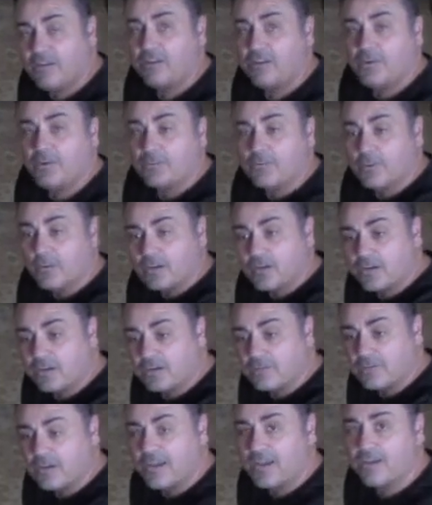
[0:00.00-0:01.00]
work it
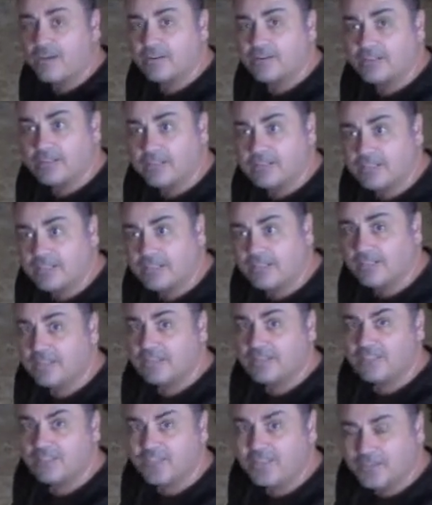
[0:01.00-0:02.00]
around,
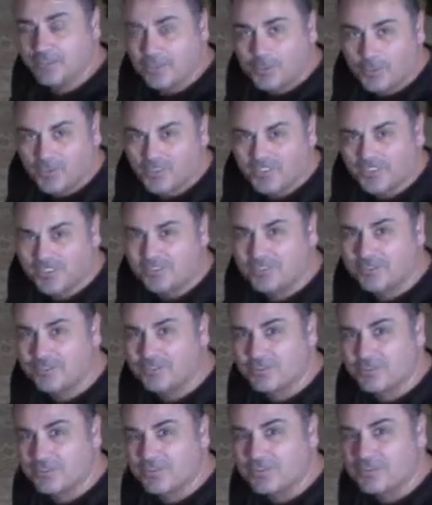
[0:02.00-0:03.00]
feel all the little
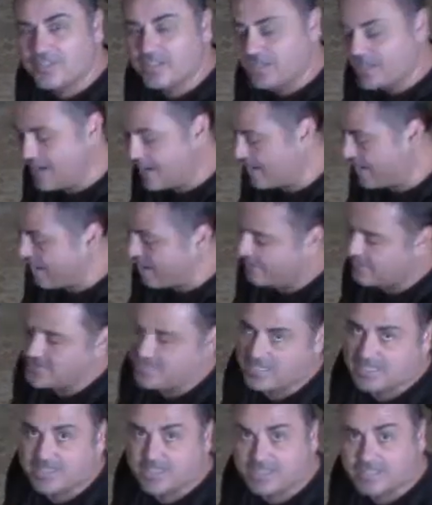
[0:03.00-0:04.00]
grooves in there. And
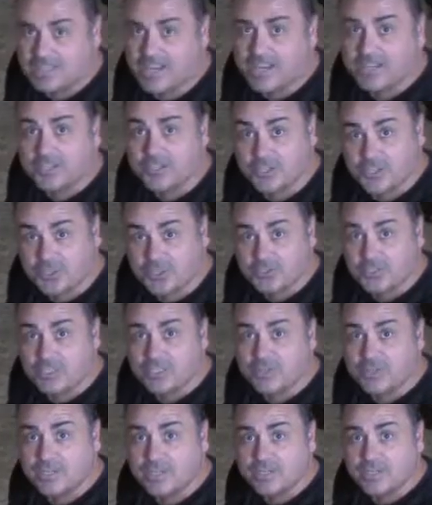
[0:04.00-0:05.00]
obviously these guys are used
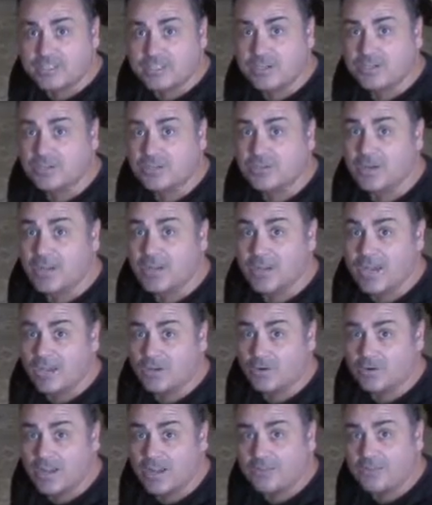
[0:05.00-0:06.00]
to it, so I
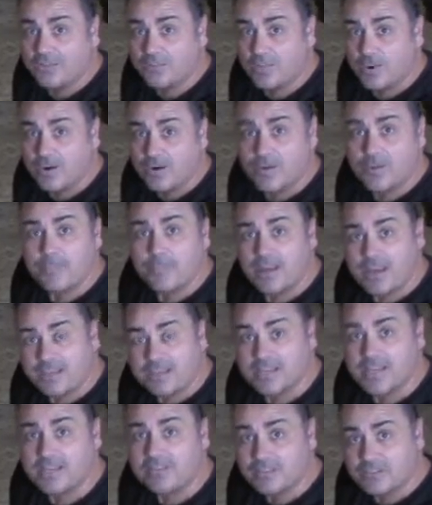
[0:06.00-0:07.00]
don't have to worry about
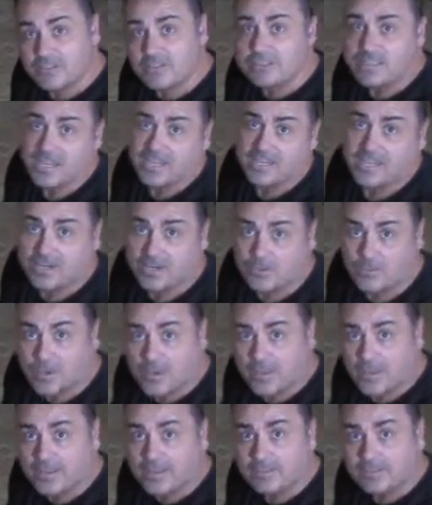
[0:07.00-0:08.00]
that. They'll stay here
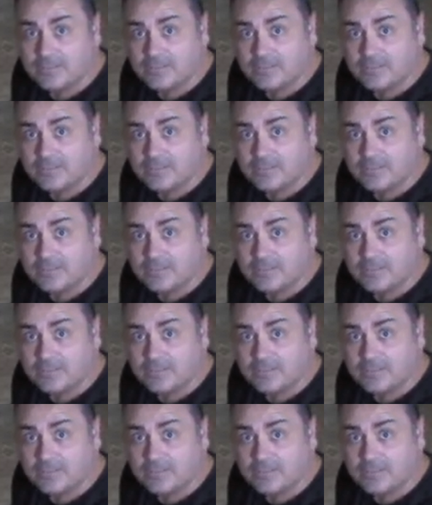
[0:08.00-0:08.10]
while I,